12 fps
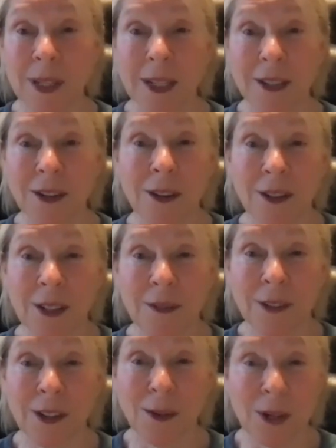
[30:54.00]
because you don't
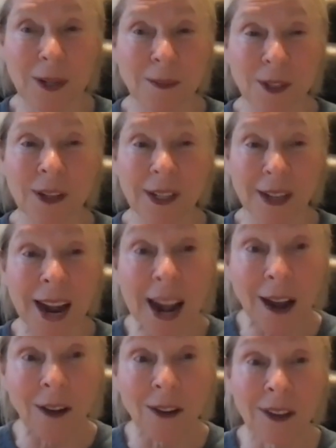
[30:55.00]
even know what I'm doing
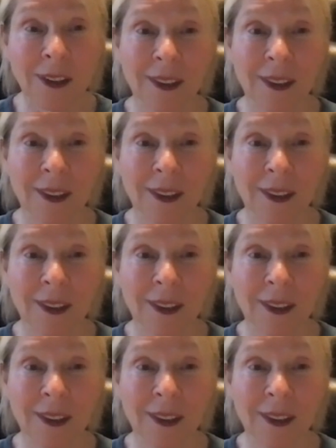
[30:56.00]
now.